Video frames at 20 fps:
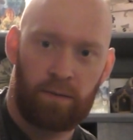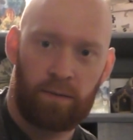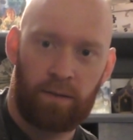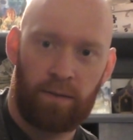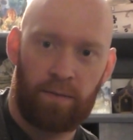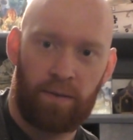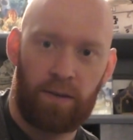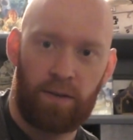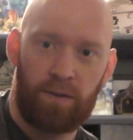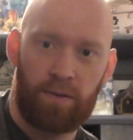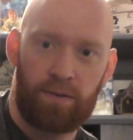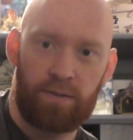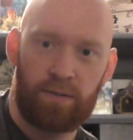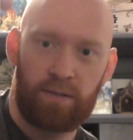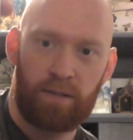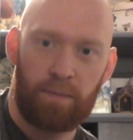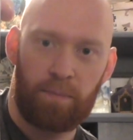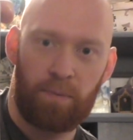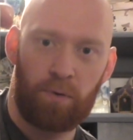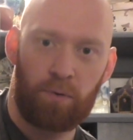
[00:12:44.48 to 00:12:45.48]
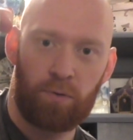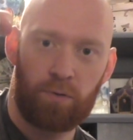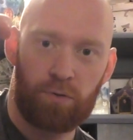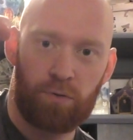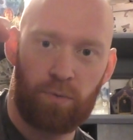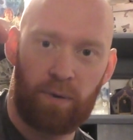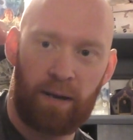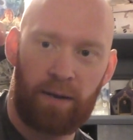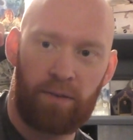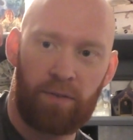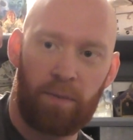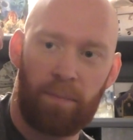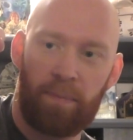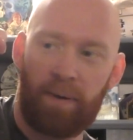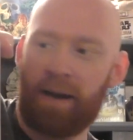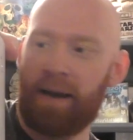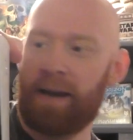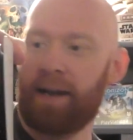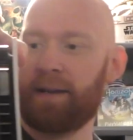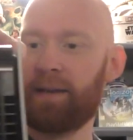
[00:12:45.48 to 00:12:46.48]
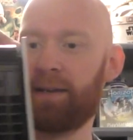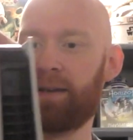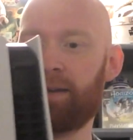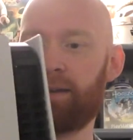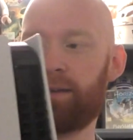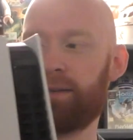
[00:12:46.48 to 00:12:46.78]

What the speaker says: And then you can see the ports around the back.